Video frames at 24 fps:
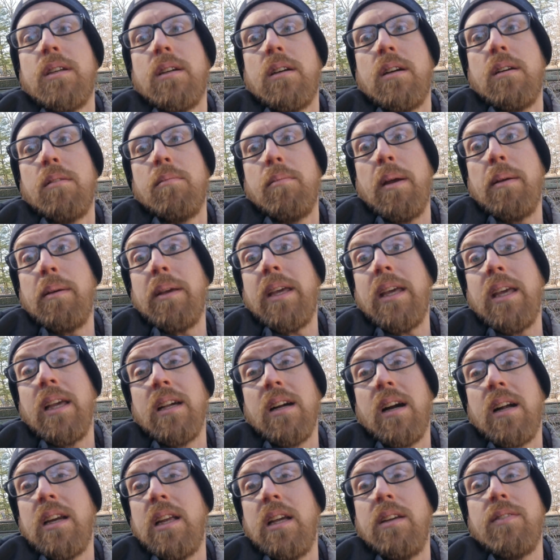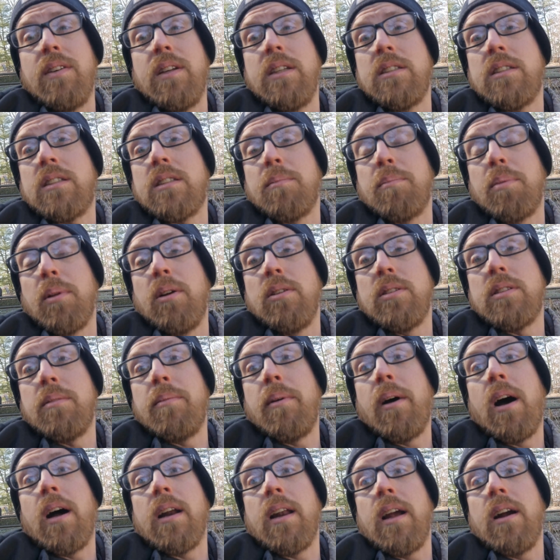or maybe a heat gun even, just to blow some
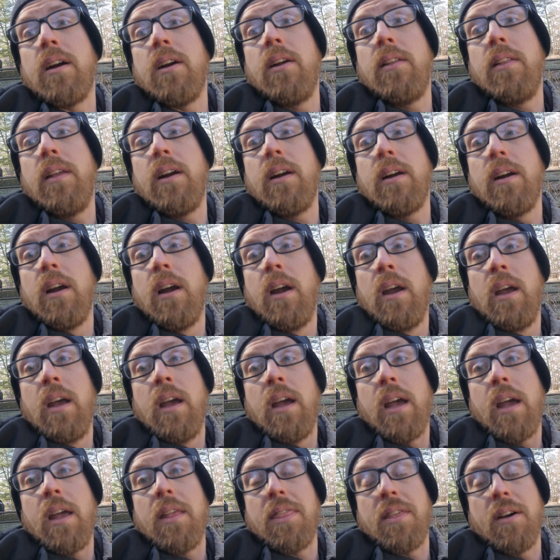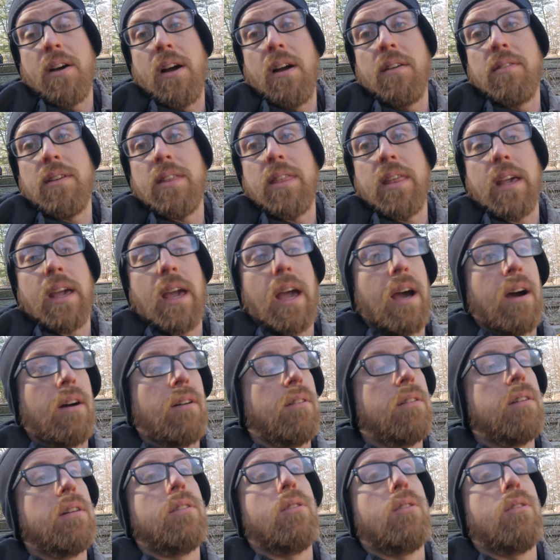hot air in there and thaw everything out.